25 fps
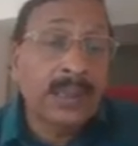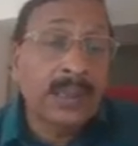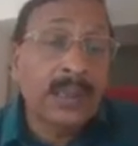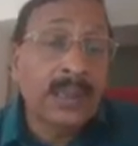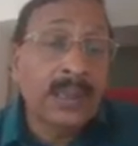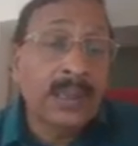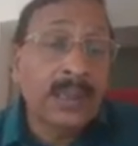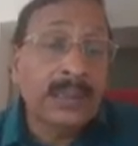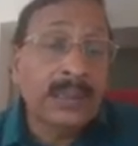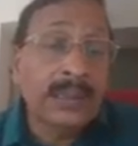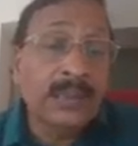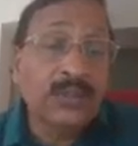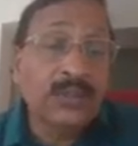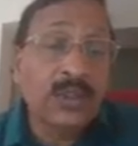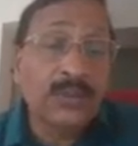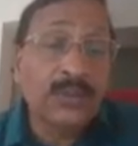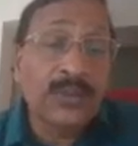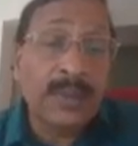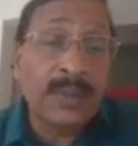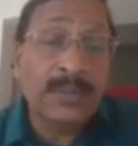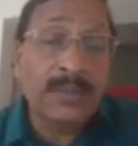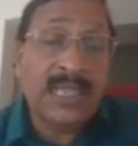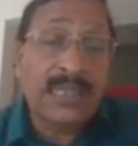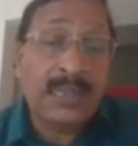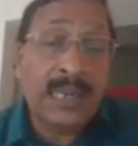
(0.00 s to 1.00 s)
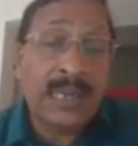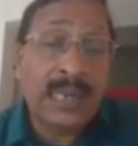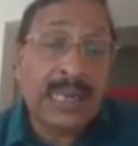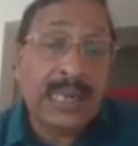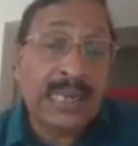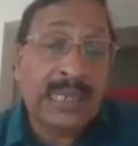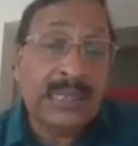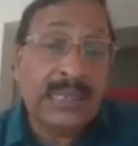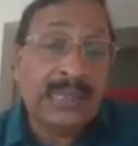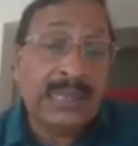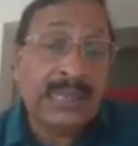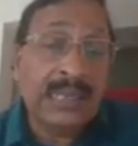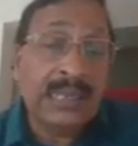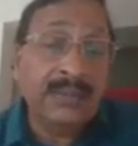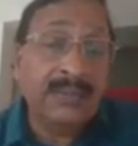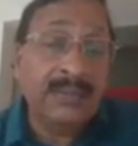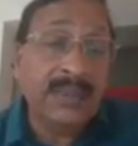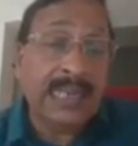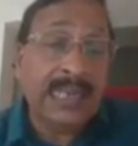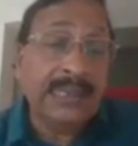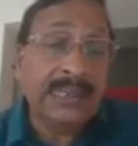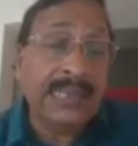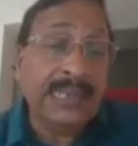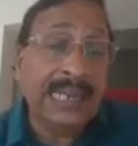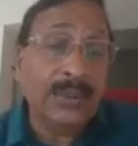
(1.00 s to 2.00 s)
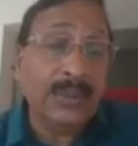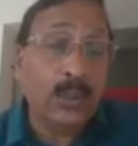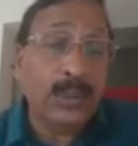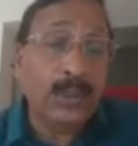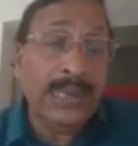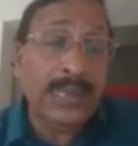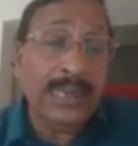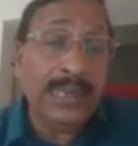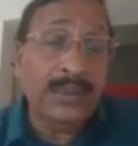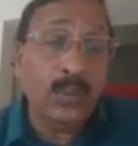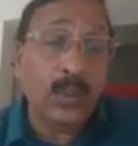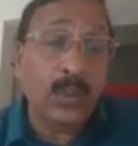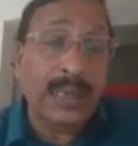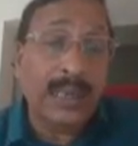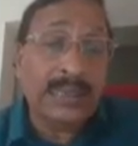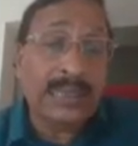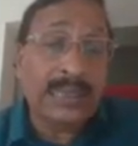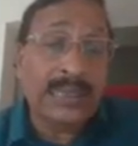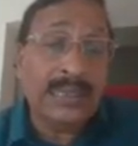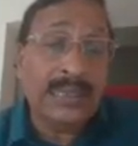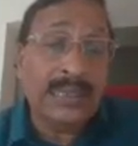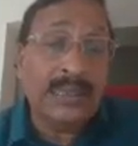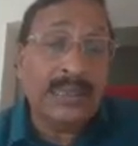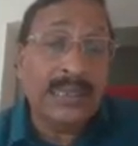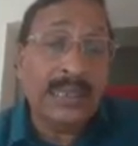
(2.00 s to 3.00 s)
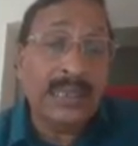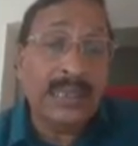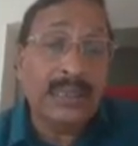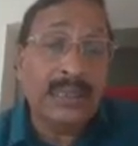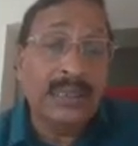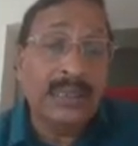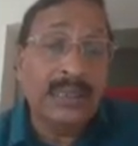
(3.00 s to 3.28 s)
Therefore, from this relation, we can calculate what is the